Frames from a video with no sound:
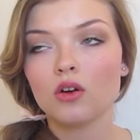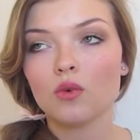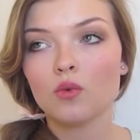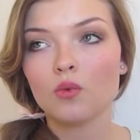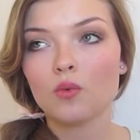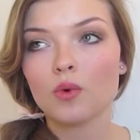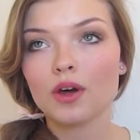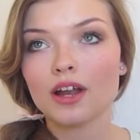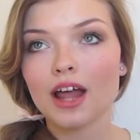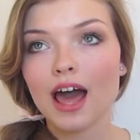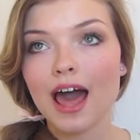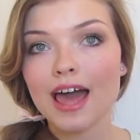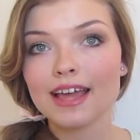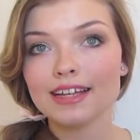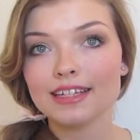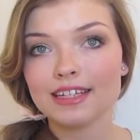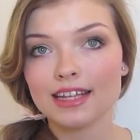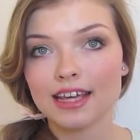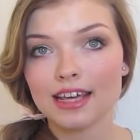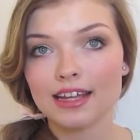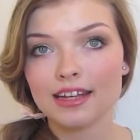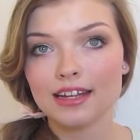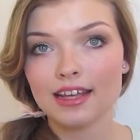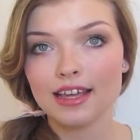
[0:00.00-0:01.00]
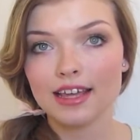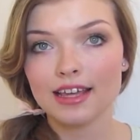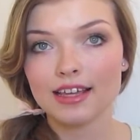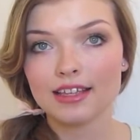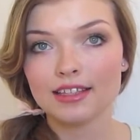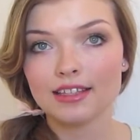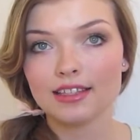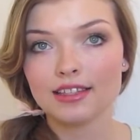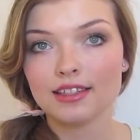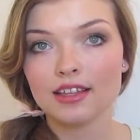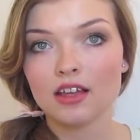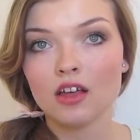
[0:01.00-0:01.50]
what I did
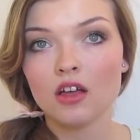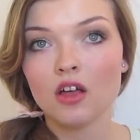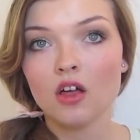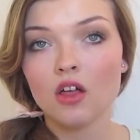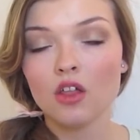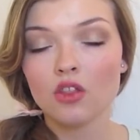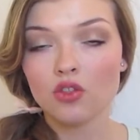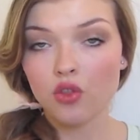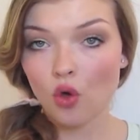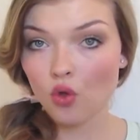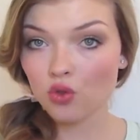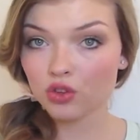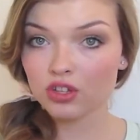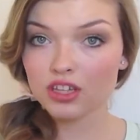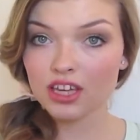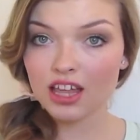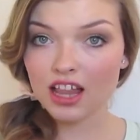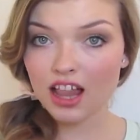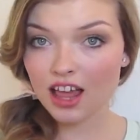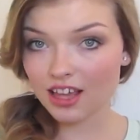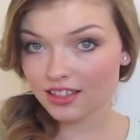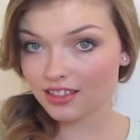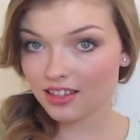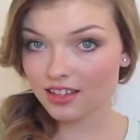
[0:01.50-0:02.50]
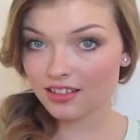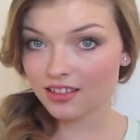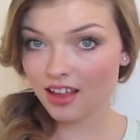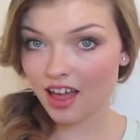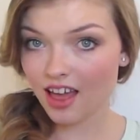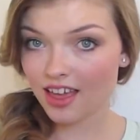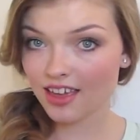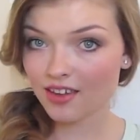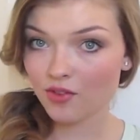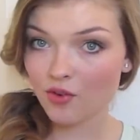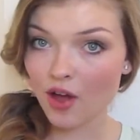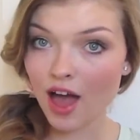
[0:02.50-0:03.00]
is the only classes
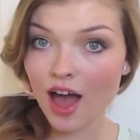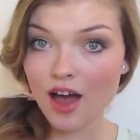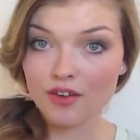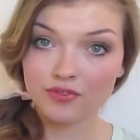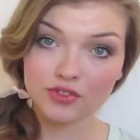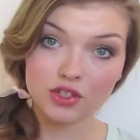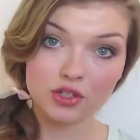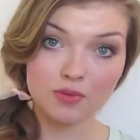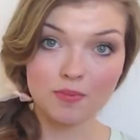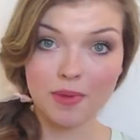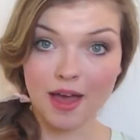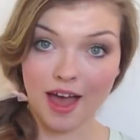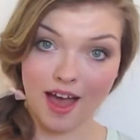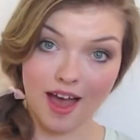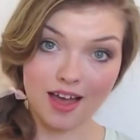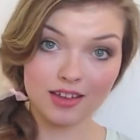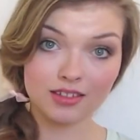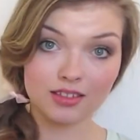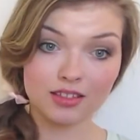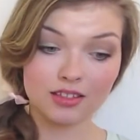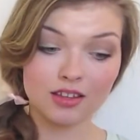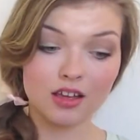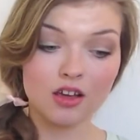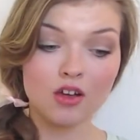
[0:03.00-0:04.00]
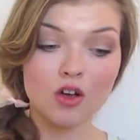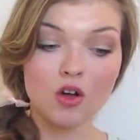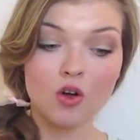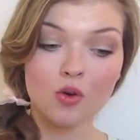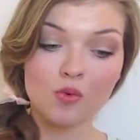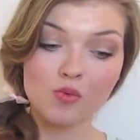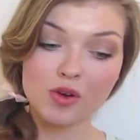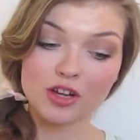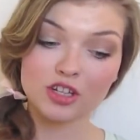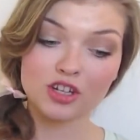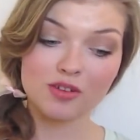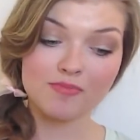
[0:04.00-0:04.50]
I have to pass,
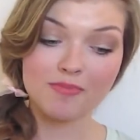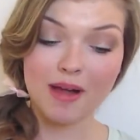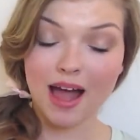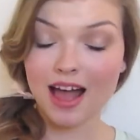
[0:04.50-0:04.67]
which I'm